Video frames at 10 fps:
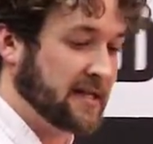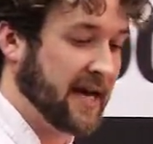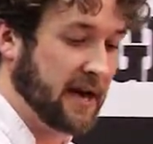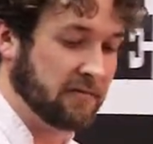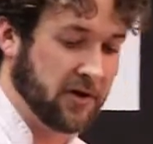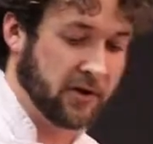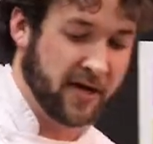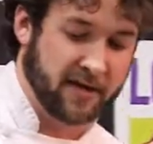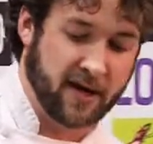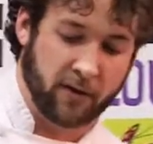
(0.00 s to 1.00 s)
just kind of render
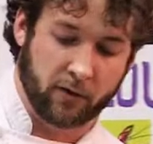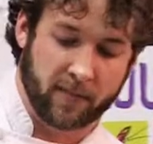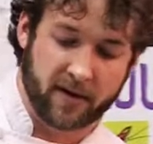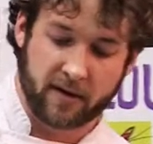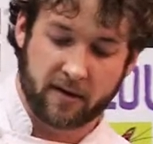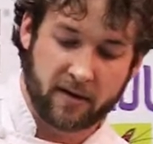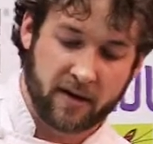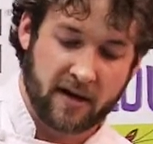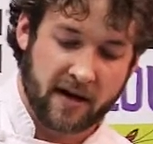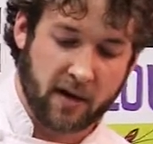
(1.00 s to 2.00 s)
that down a little bit.
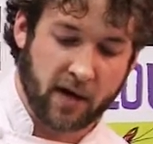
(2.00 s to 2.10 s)
And